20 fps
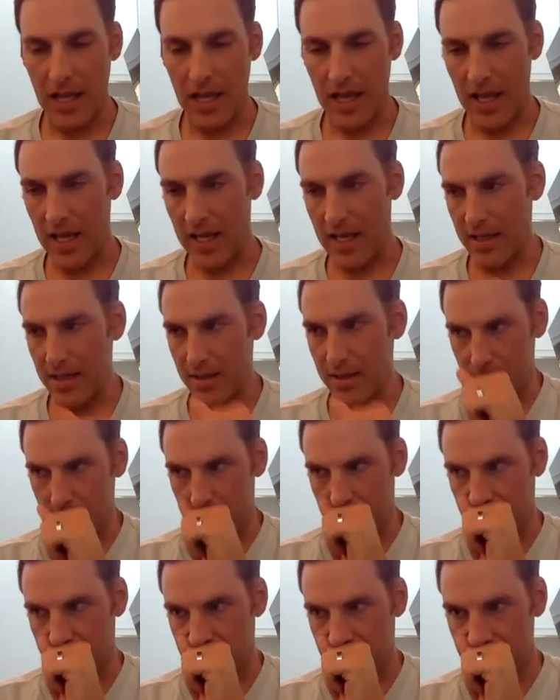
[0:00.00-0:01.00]
And
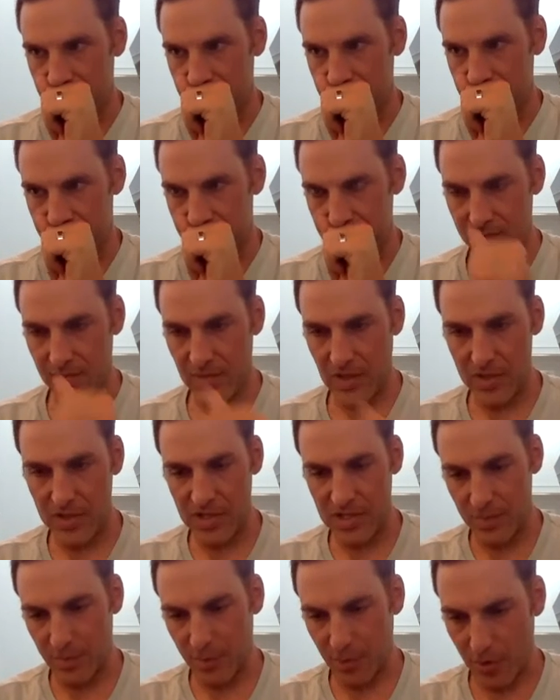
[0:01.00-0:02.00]

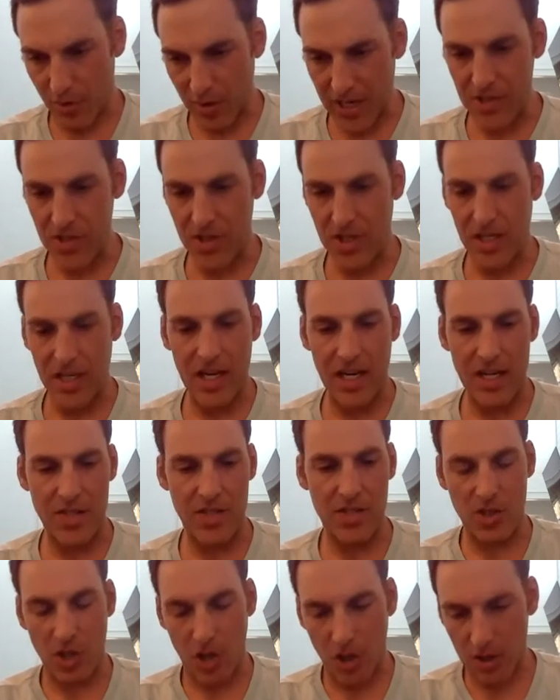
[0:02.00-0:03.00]
there's this progression, and
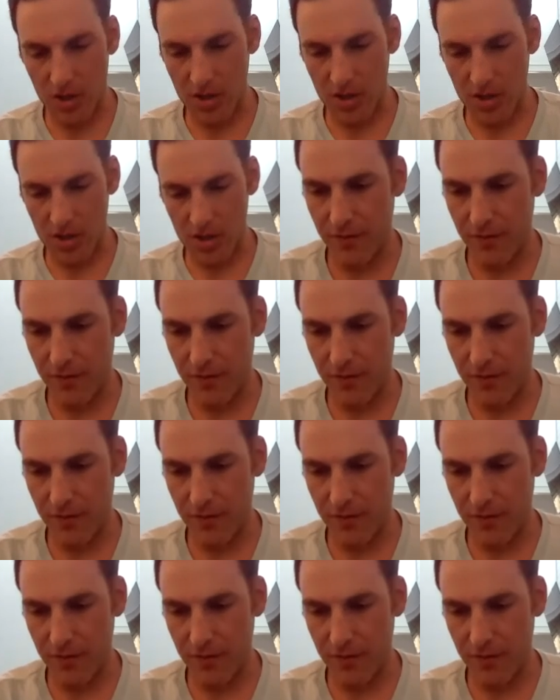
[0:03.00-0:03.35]
it starts,